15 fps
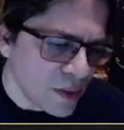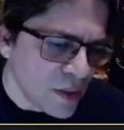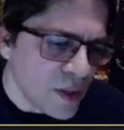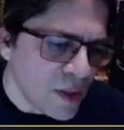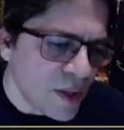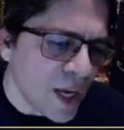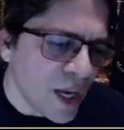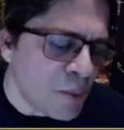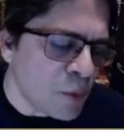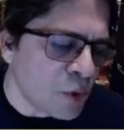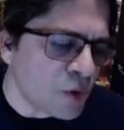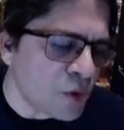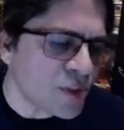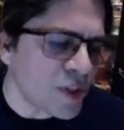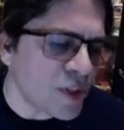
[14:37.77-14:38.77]
The
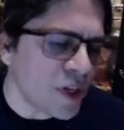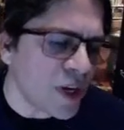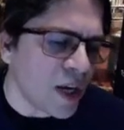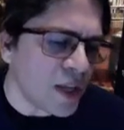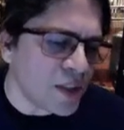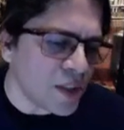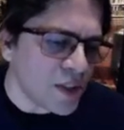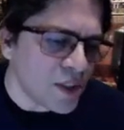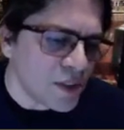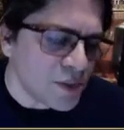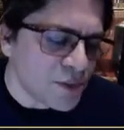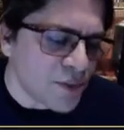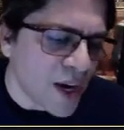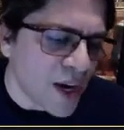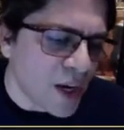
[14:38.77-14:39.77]
animals cannot
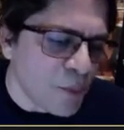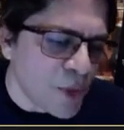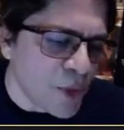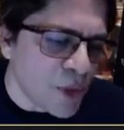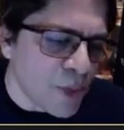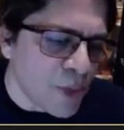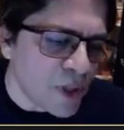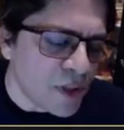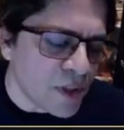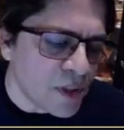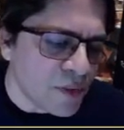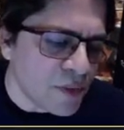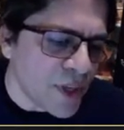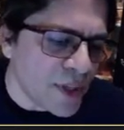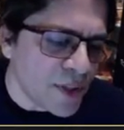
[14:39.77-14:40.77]
find me among
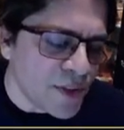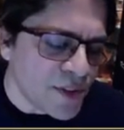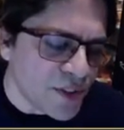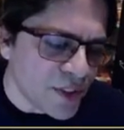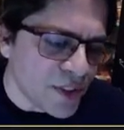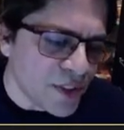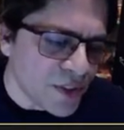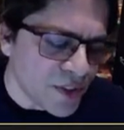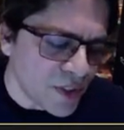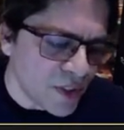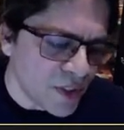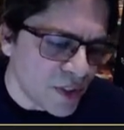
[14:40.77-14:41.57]
the vacancies.